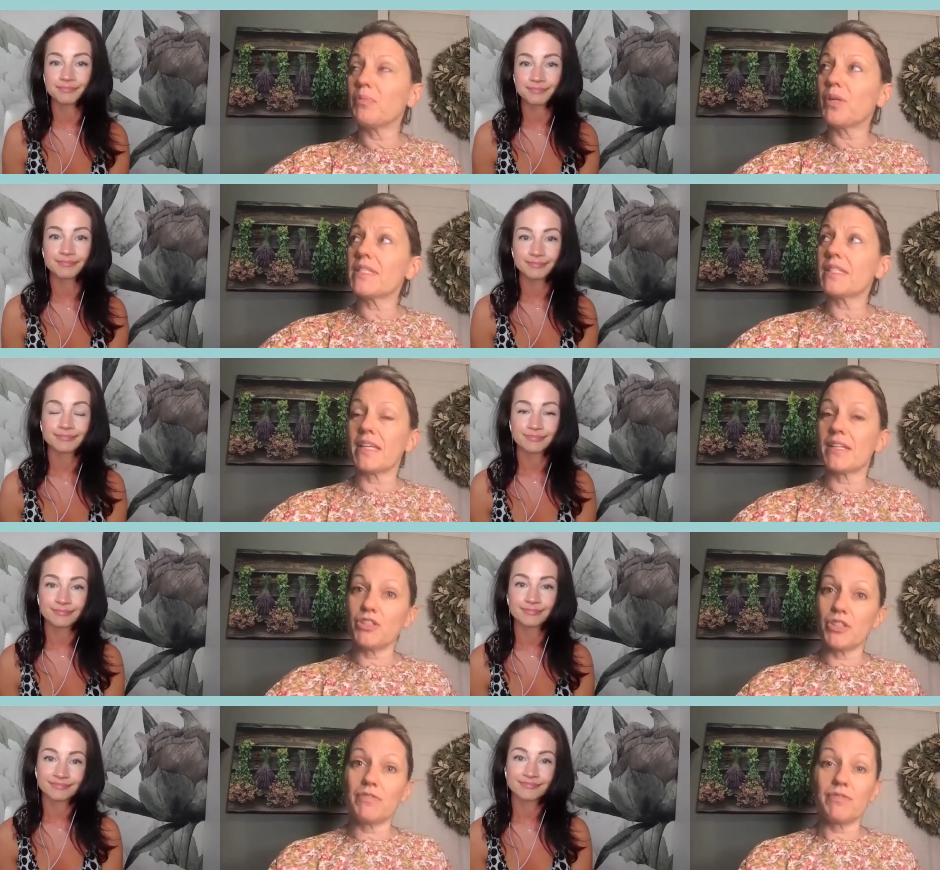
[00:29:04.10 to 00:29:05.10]
Speaker 1: plus then
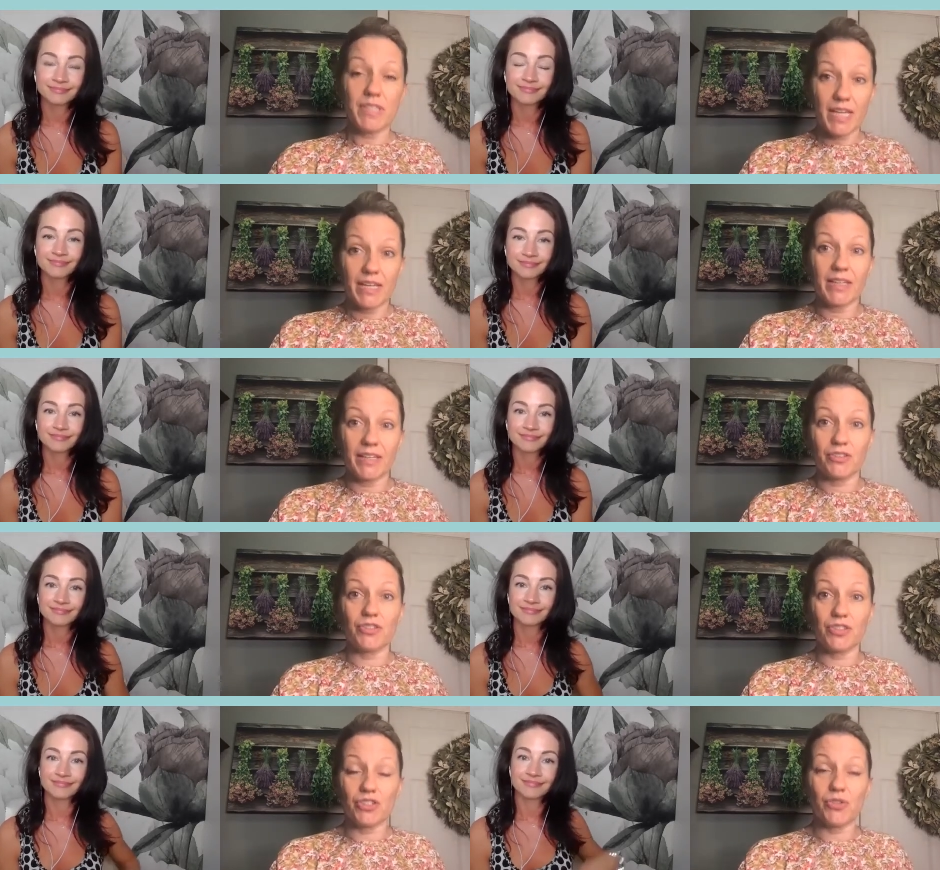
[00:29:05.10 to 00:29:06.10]
if say like you're
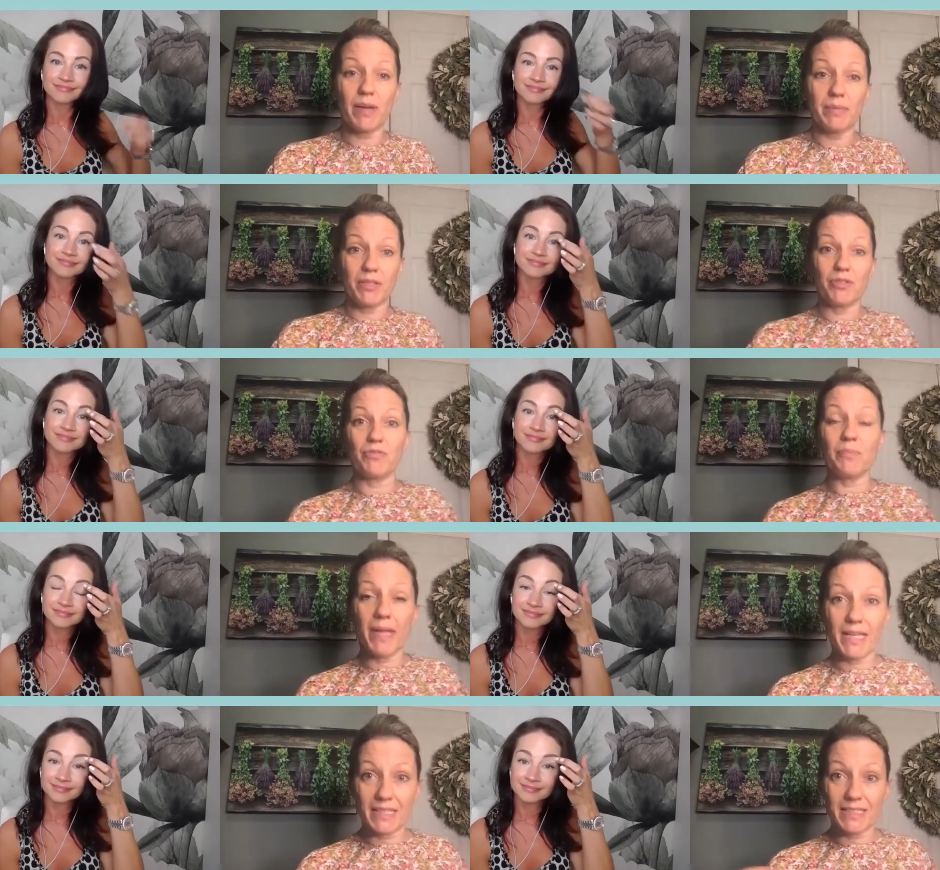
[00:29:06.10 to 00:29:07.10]
describing, you've made
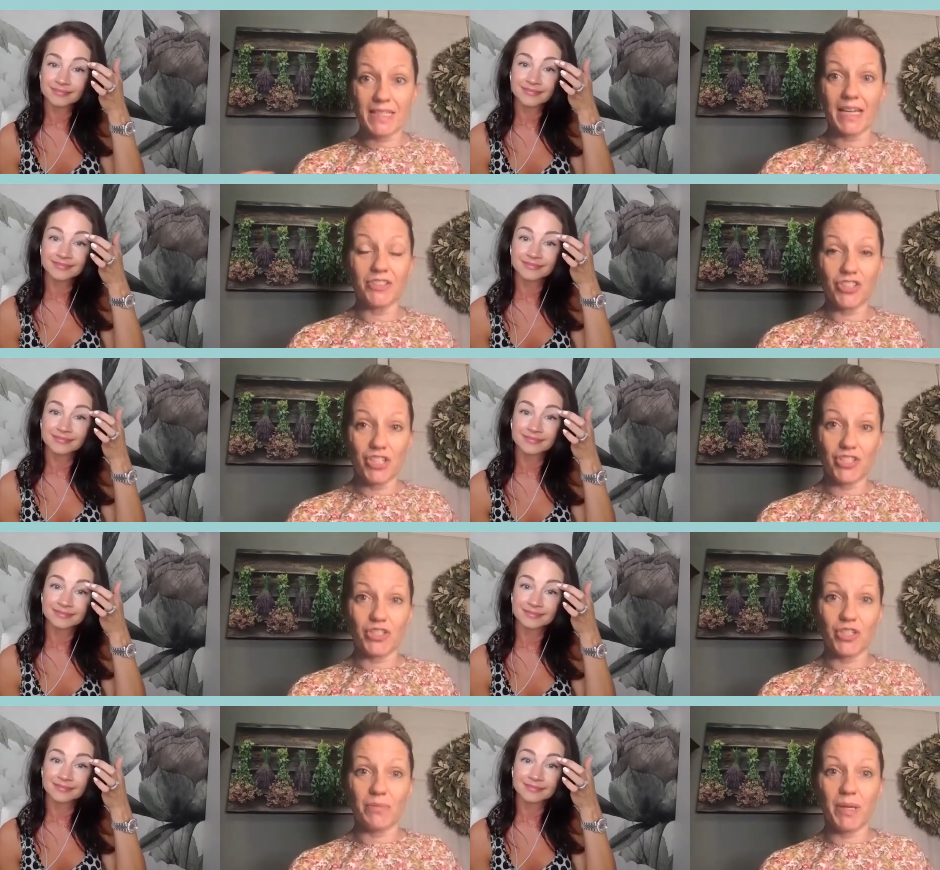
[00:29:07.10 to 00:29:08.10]
these diet changes
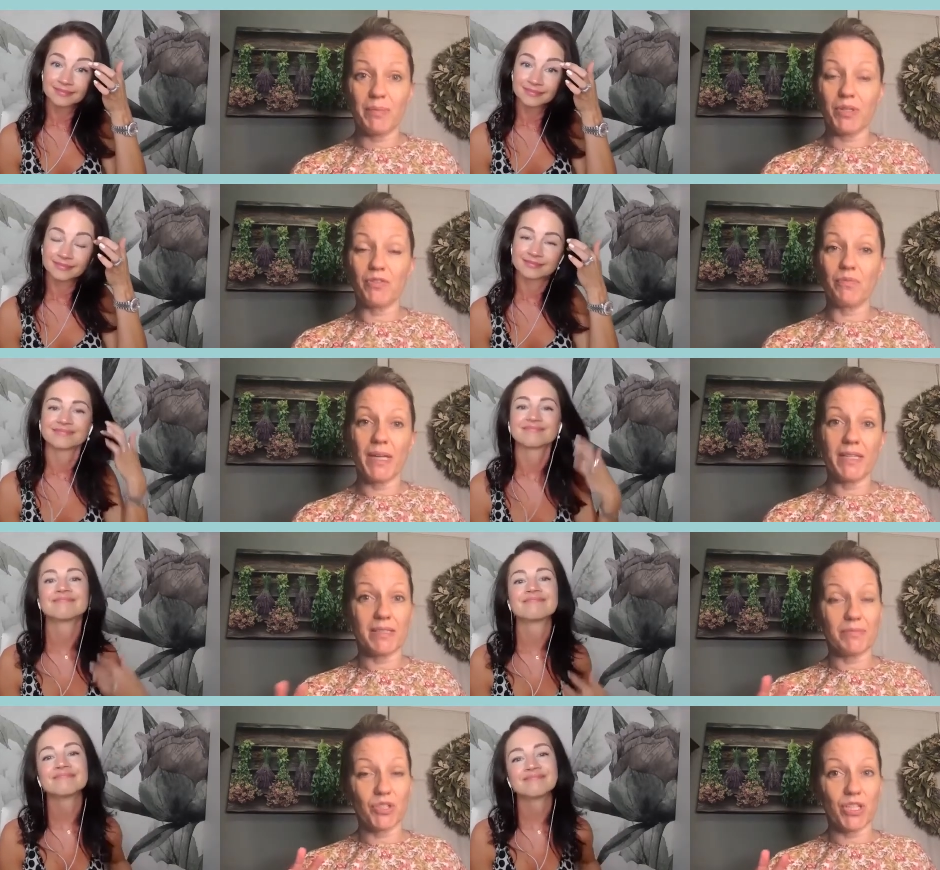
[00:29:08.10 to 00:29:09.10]
and maybe you've made some
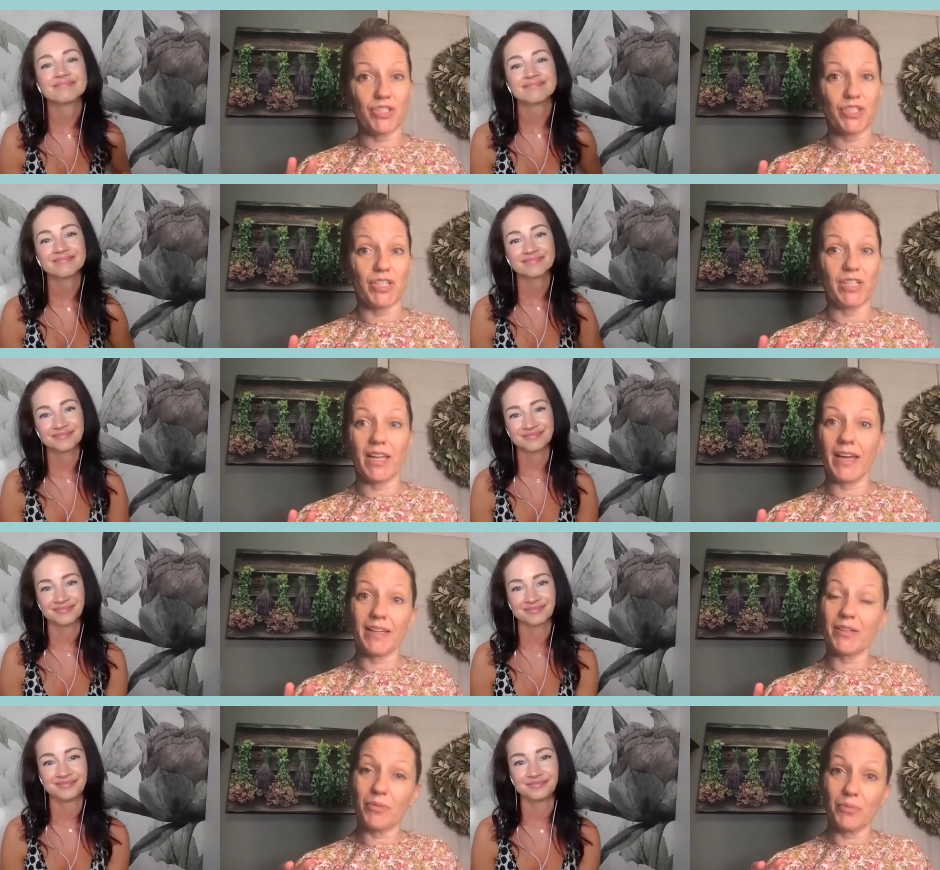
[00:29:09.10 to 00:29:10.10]
changes in like
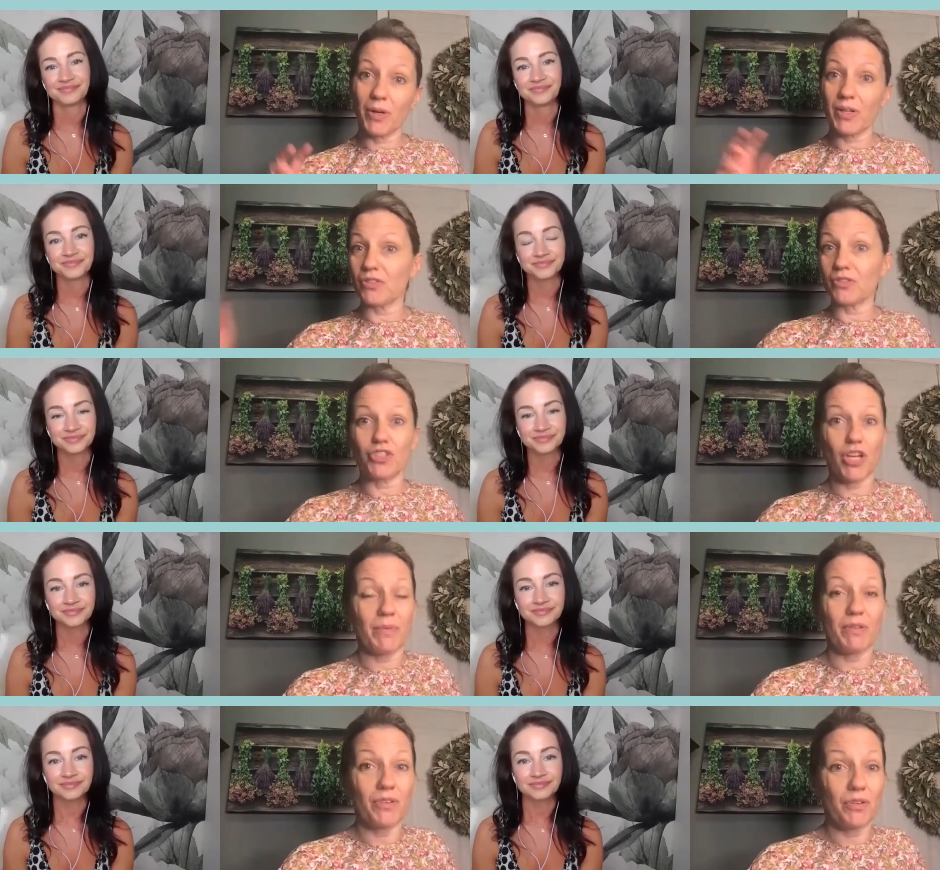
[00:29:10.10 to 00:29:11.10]
where you're shopping
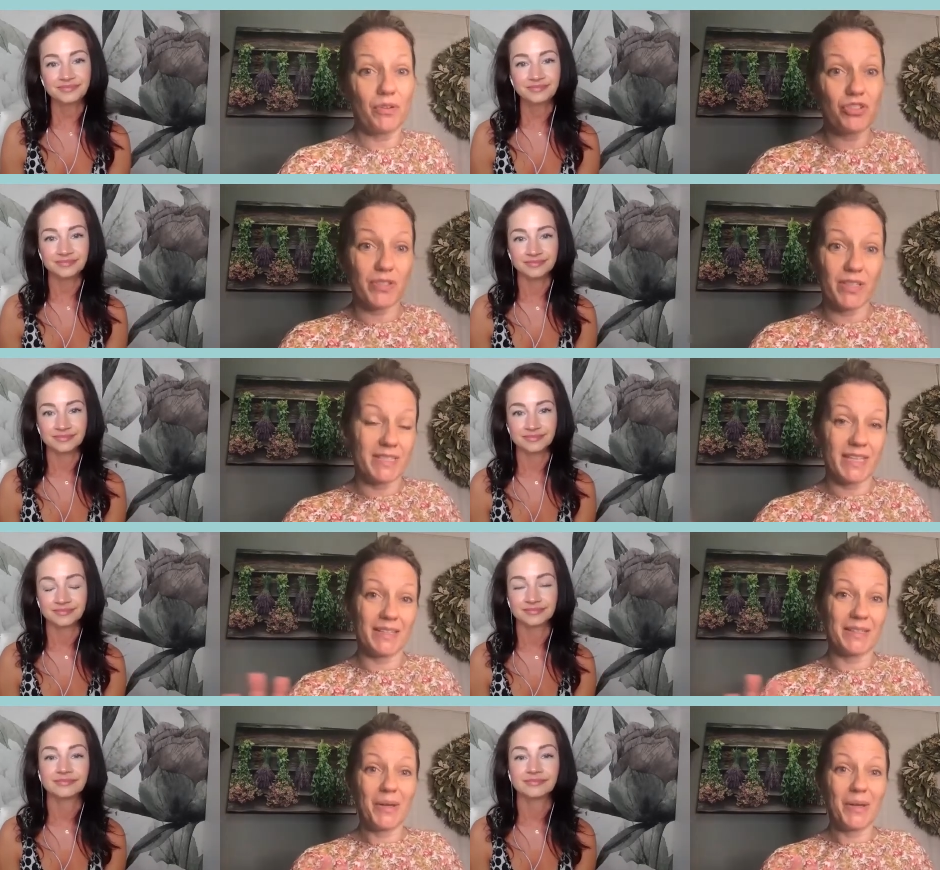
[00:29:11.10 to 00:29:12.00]
for groceries and